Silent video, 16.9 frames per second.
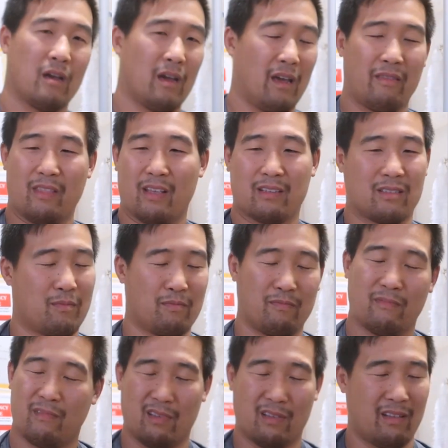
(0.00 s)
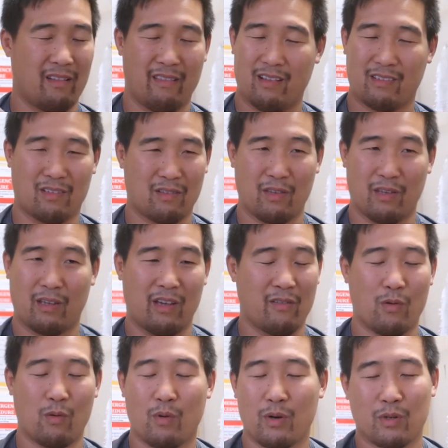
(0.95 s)
and that's the thing.
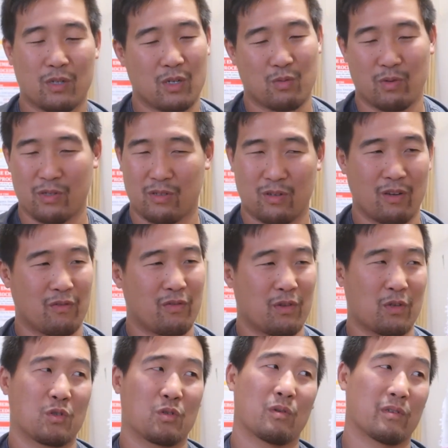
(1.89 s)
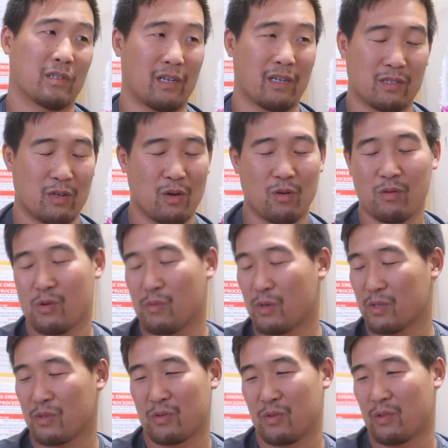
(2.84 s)
Everyone just wants to go for the shortcut. No one
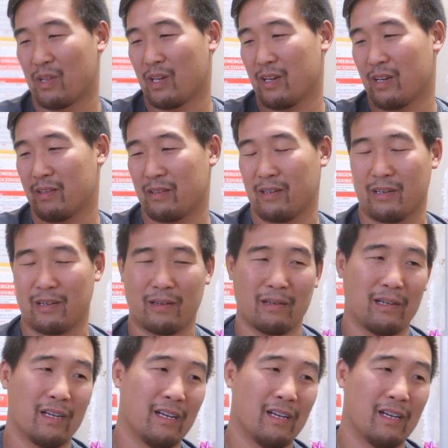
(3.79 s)
wants to do the hard yard.